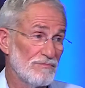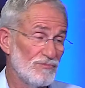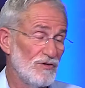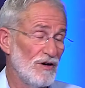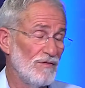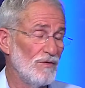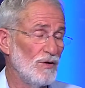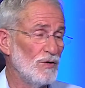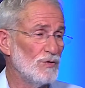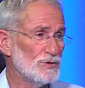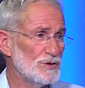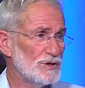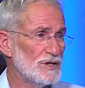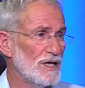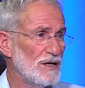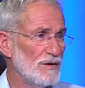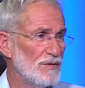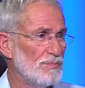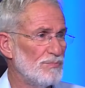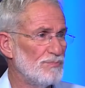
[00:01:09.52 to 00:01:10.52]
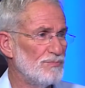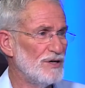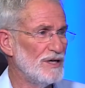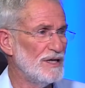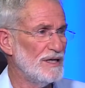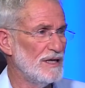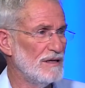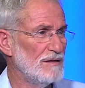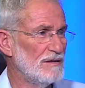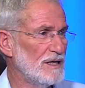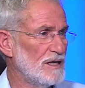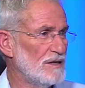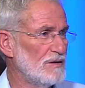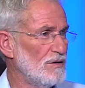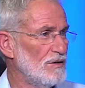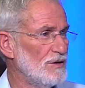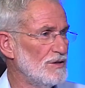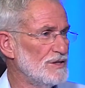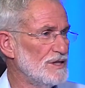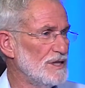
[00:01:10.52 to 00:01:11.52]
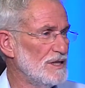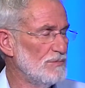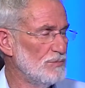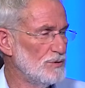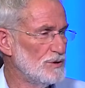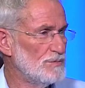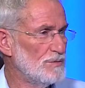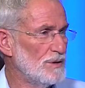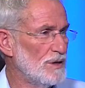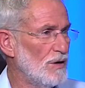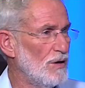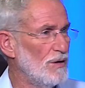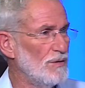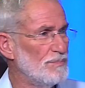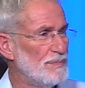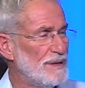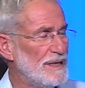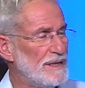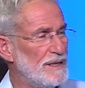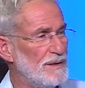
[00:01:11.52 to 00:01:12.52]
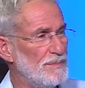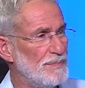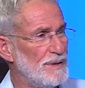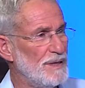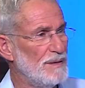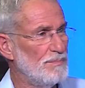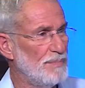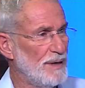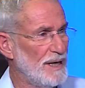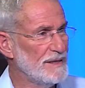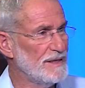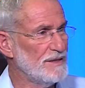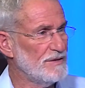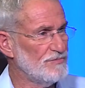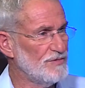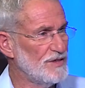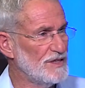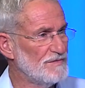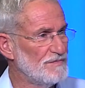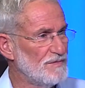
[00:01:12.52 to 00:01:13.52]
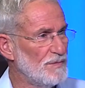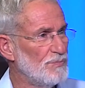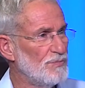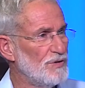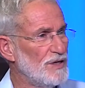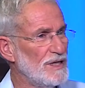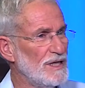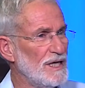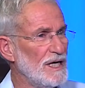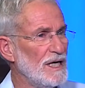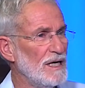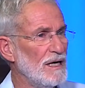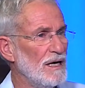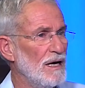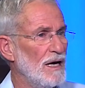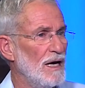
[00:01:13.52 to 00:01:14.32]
revolutionary printing technology, which we call PTP, pattern transfer printing.